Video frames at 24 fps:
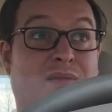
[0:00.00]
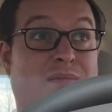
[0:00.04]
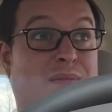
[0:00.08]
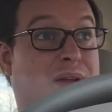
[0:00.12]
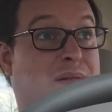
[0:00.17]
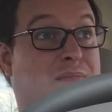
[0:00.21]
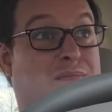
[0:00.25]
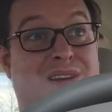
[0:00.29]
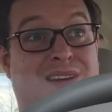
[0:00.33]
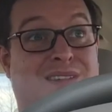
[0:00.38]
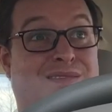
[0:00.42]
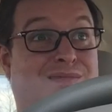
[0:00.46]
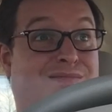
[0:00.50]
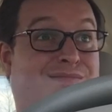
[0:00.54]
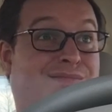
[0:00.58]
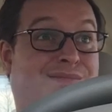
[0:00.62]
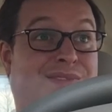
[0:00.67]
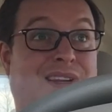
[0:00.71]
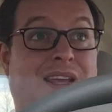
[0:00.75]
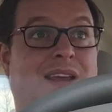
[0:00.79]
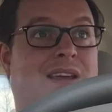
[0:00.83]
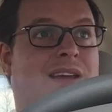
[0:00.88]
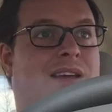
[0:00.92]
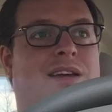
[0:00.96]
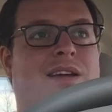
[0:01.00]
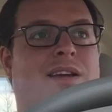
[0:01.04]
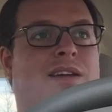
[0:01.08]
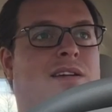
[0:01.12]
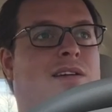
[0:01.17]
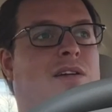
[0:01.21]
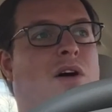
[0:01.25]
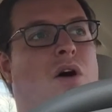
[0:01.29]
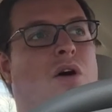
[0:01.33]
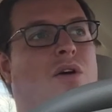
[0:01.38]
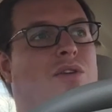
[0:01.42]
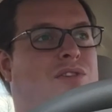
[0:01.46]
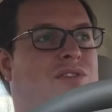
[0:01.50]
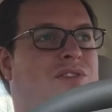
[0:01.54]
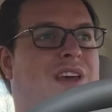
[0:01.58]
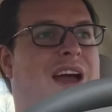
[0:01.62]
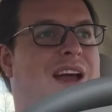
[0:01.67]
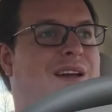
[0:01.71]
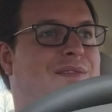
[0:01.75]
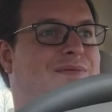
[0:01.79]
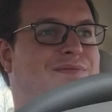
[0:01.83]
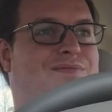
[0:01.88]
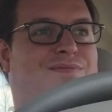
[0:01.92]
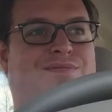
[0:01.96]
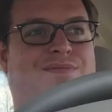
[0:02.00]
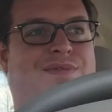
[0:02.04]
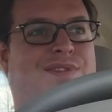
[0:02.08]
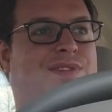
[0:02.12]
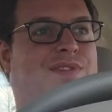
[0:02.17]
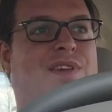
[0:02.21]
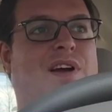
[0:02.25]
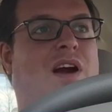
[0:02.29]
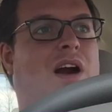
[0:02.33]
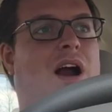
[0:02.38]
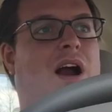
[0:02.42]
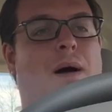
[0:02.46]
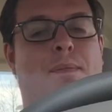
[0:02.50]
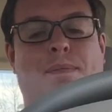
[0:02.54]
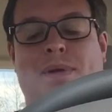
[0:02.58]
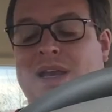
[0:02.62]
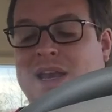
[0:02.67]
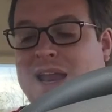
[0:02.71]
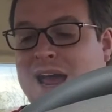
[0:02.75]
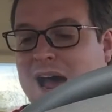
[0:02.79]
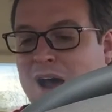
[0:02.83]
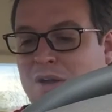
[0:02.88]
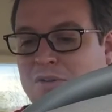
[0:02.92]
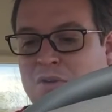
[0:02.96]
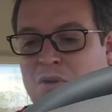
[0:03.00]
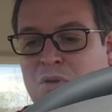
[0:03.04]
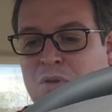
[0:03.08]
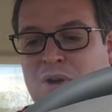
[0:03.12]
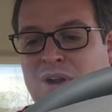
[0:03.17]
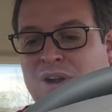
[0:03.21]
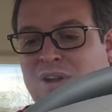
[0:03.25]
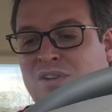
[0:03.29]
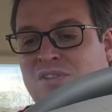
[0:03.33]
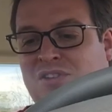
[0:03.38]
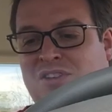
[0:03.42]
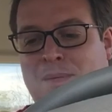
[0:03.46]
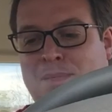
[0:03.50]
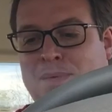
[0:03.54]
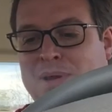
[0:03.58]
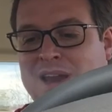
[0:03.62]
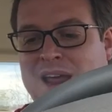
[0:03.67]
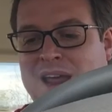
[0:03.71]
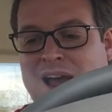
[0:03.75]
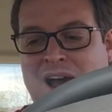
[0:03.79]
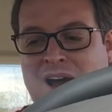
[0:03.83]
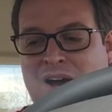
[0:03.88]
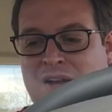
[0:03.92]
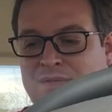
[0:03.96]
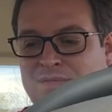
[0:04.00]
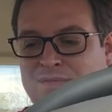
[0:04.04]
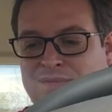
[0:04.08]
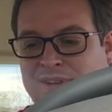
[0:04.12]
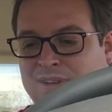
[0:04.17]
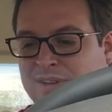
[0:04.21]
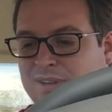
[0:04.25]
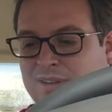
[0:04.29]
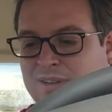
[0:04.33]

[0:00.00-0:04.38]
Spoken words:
I mean, Colts, they're up and down. New England's up and down.